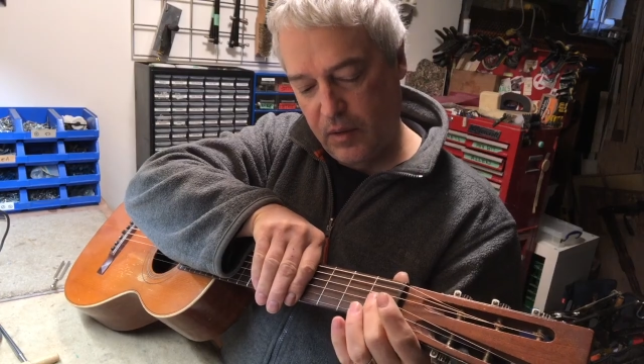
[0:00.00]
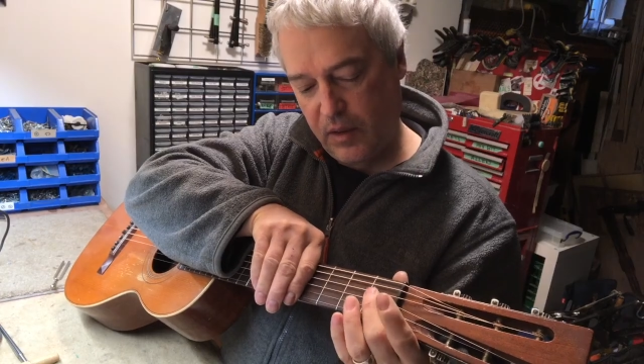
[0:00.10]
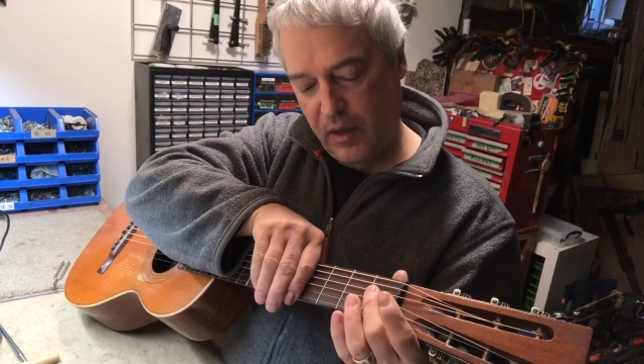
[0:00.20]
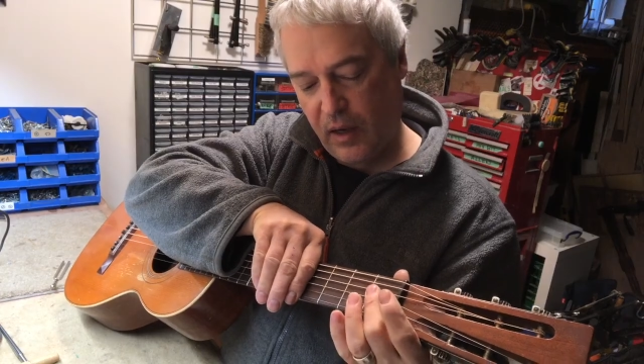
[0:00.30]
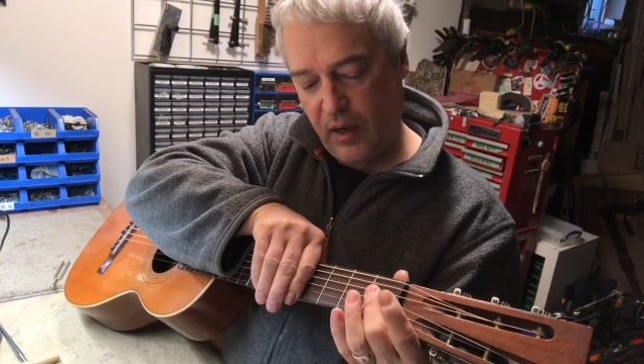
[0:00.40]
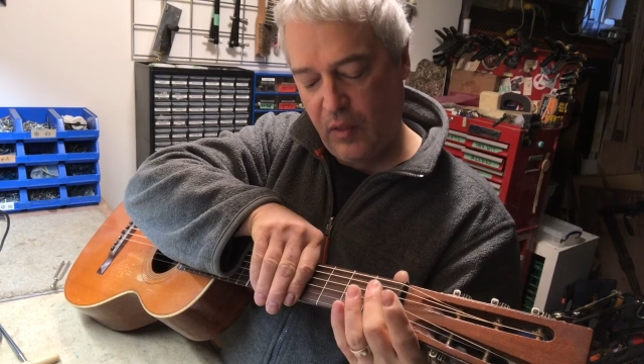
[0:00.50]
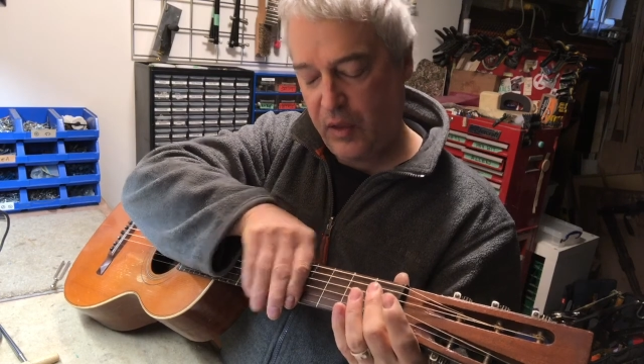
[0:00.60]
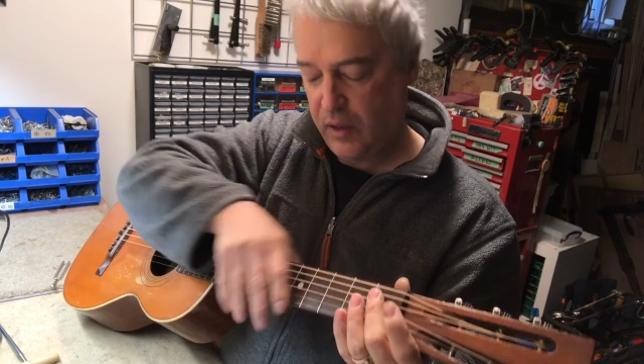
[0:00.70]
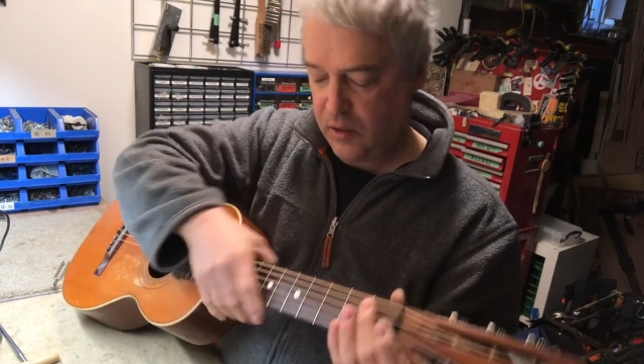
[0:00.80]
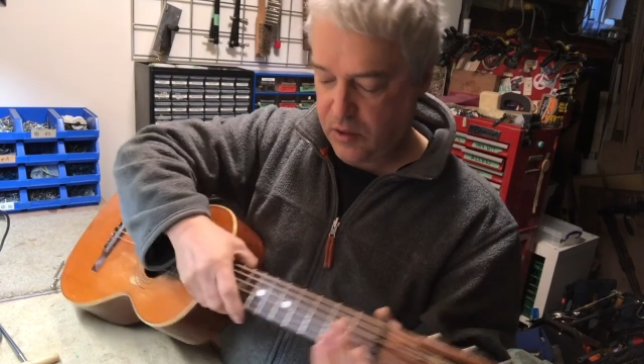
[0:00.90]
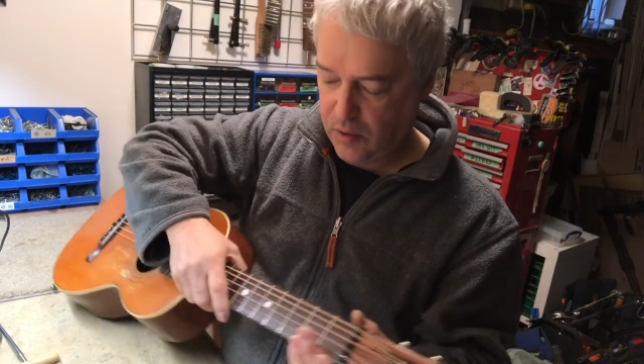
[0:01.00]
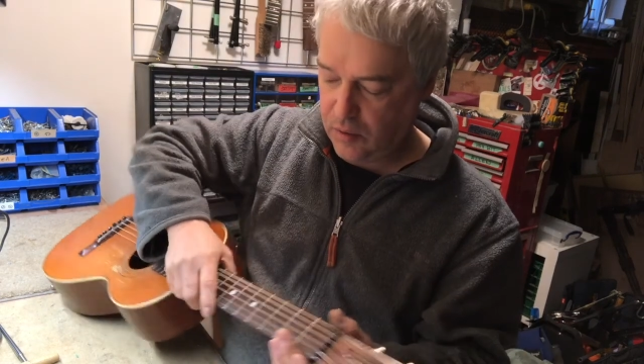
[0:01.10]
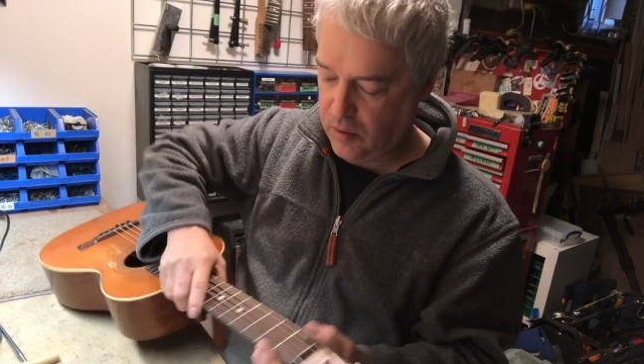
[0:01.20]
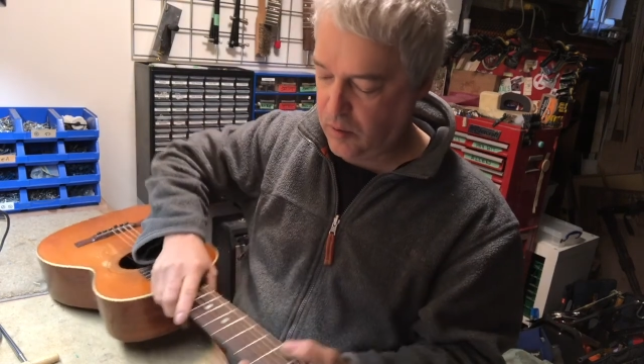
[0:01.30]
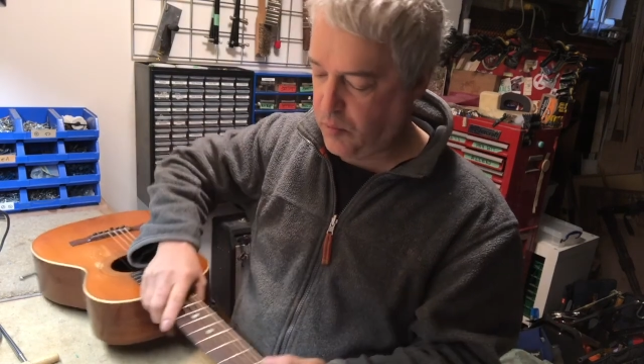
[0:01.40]
get anything in
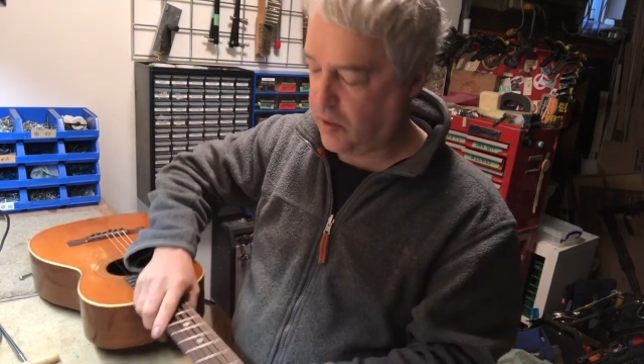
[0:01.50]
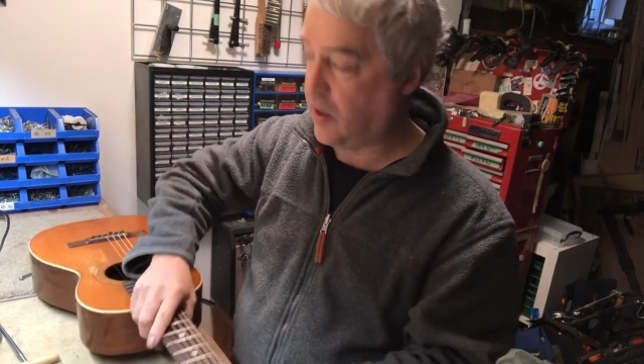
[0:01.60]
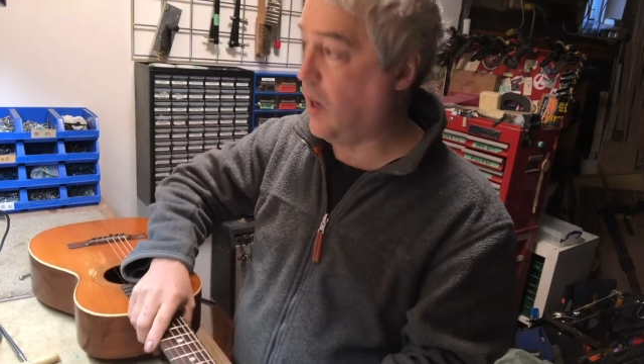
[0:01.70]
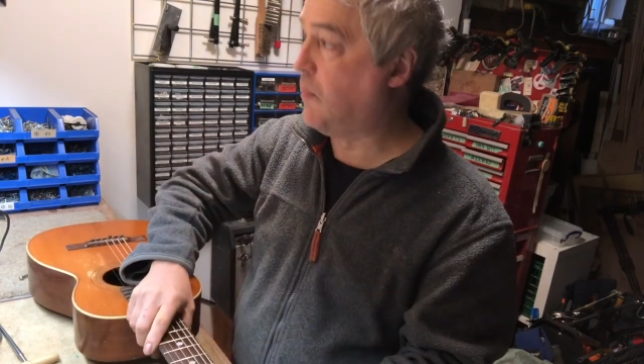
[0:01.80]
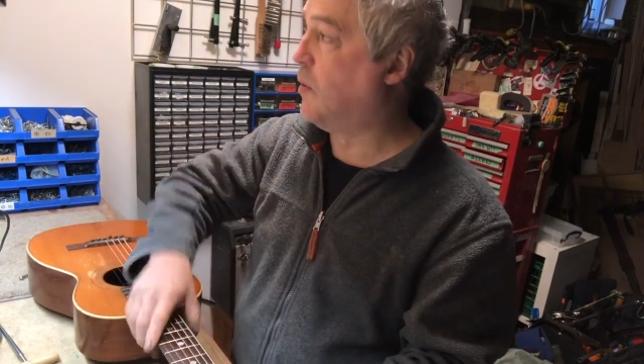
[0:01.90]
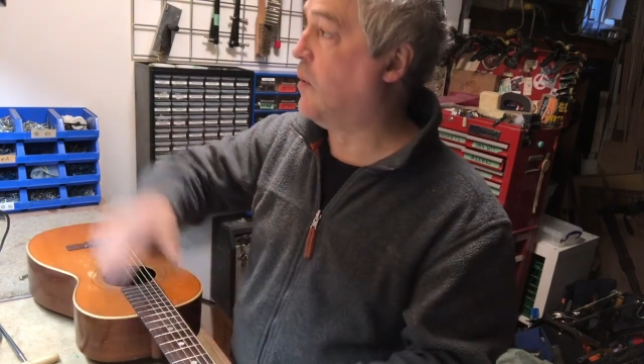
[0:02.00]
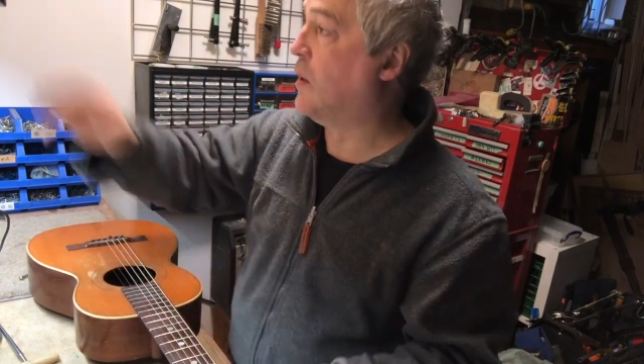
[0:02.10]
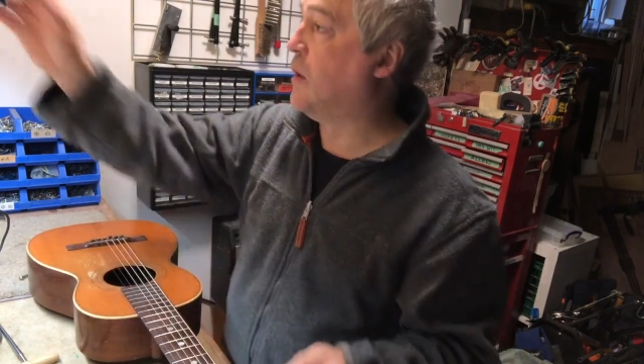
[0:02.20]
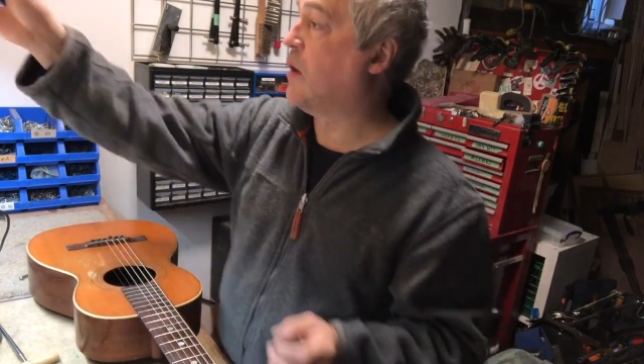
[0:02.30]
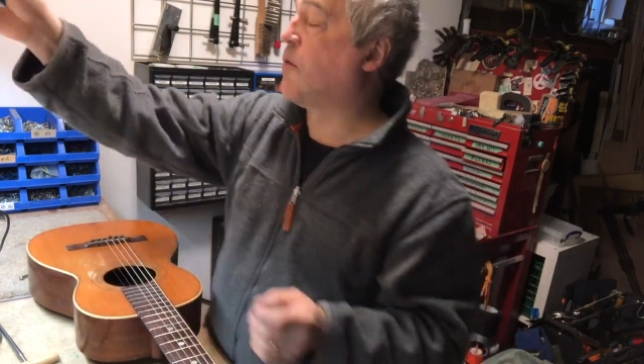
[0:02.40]
tune. I could put a capo on it, I